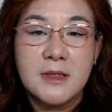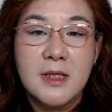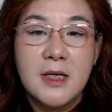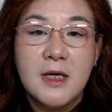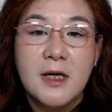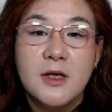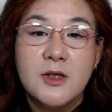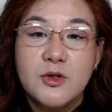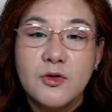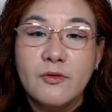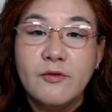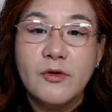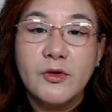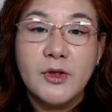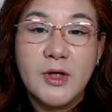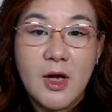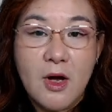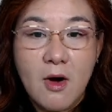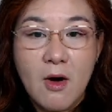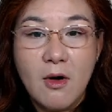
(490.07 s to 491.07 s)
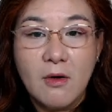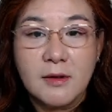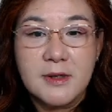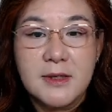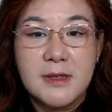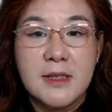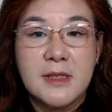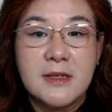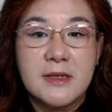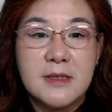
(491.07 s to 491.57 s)
So for the ox
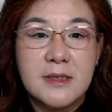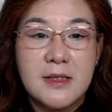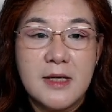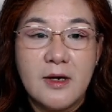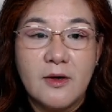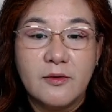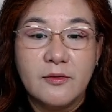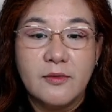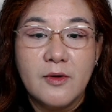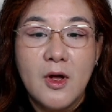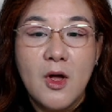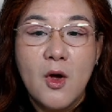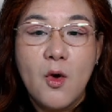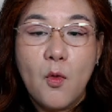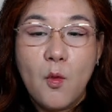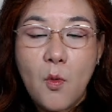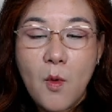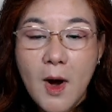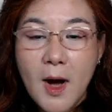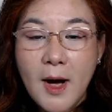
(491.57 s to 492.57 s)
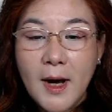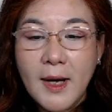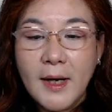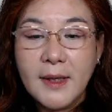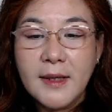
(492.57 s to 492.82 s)
itself, why